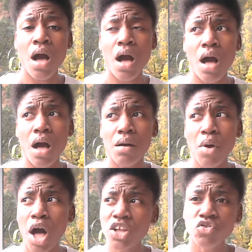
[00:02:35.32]

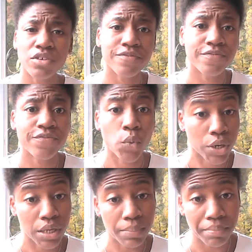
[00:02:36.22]

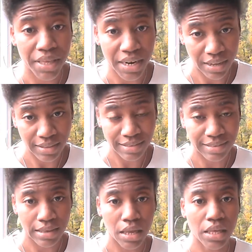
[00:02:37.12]
140
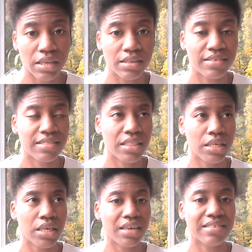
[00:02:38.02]
minutes is
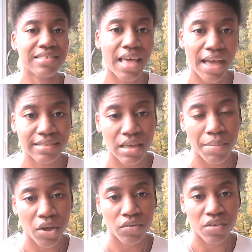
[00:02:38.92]
the exact
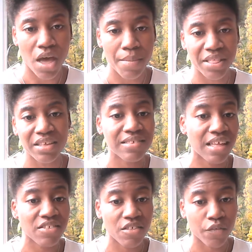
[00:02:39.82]
amount of time. At least
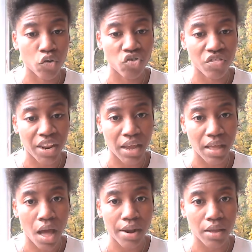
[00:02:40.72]
that's the version that I
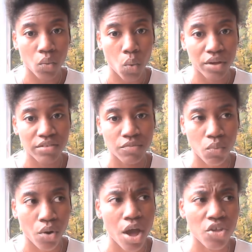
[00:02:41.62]
got. It was
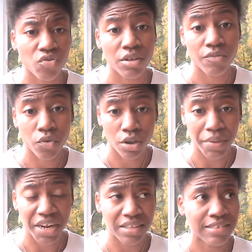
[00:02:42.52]
for 140
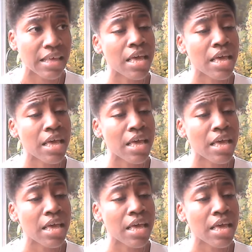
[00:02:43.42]
minutes.